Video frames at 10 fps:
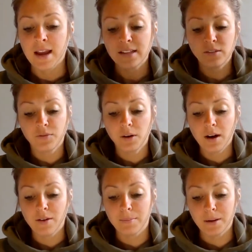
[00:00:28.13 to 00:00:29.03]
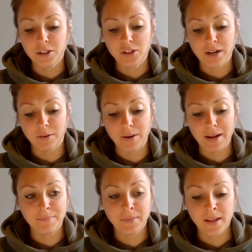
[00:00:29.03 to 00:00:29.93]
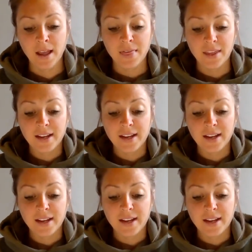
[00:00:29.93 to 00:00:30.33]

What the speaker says: It's a 4-hour bus drive away. The